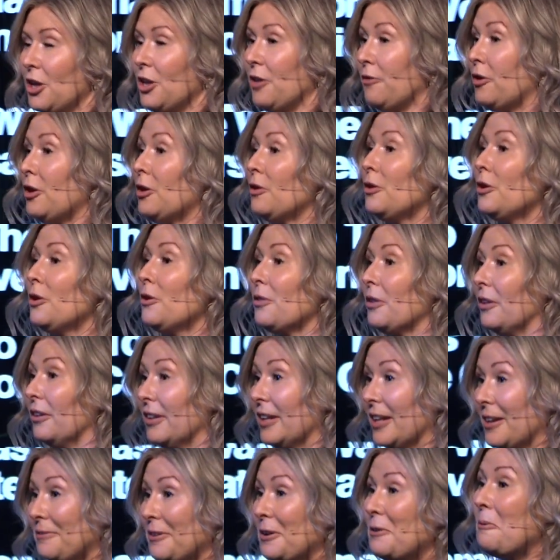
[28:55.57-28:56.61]
if you knew the
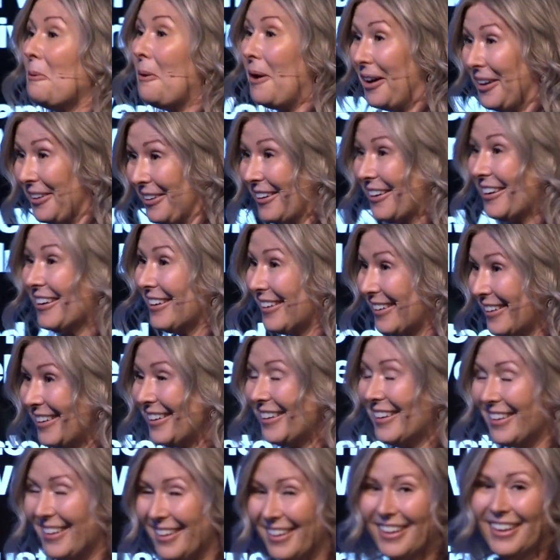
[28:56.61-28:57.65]
living water
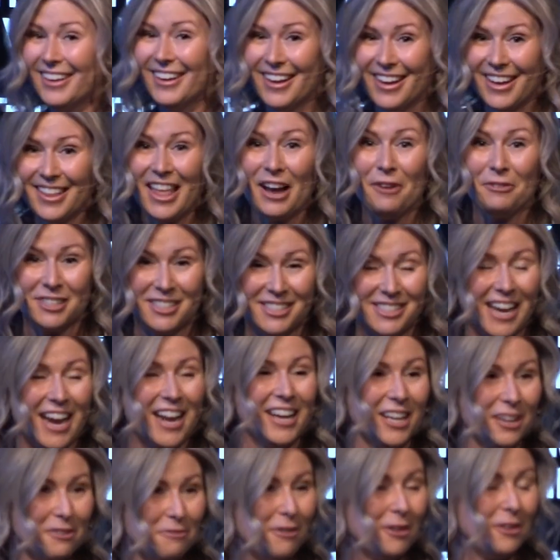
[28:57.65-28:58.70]
that was
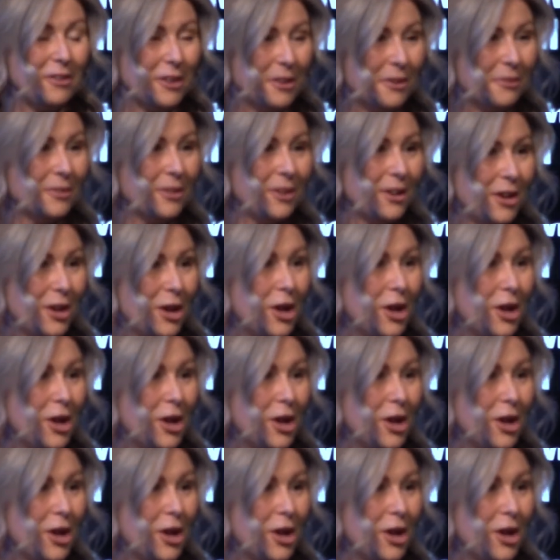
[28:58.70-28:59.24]
standing in front of you,